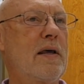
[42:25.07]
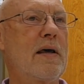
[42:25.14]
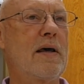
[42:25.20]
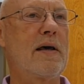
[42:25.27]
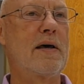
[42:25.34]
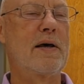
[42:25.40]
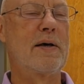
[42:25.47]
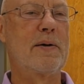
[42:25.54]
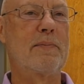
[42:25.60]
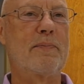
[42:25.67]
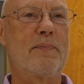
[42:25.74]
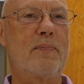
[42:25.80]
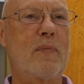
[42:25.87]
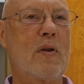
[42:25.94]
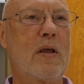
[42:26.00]

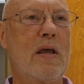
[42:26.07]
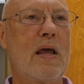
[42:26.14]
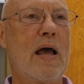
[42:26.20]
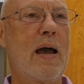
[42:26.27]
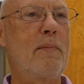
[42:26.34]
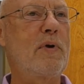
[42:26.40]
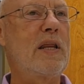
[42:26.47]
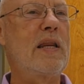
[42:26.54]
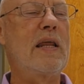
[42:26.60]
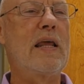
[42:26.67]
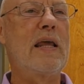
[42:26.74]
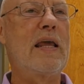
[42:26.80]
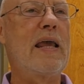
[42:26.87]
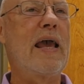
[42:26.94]
I mean, he